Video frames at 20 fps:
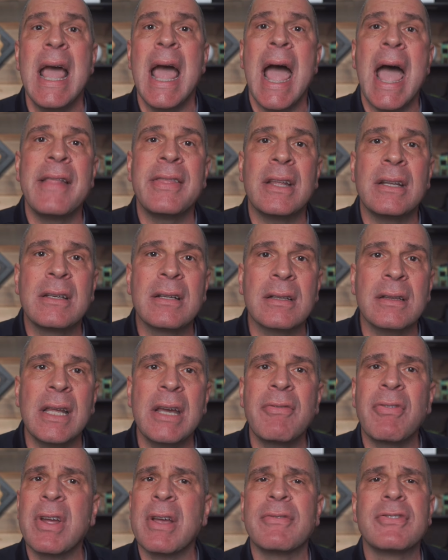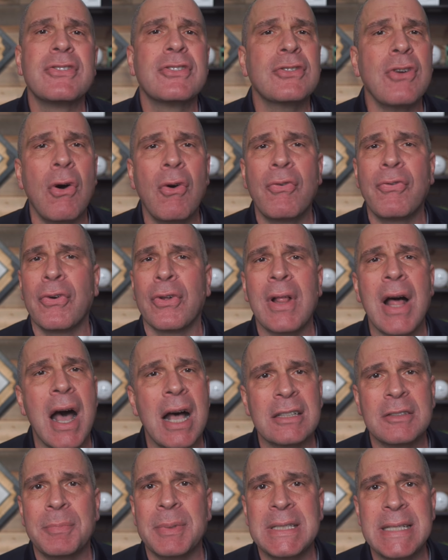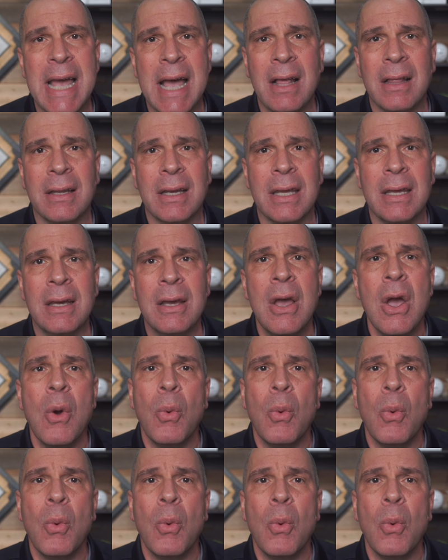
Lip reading: and the delivery of soulful hospitality,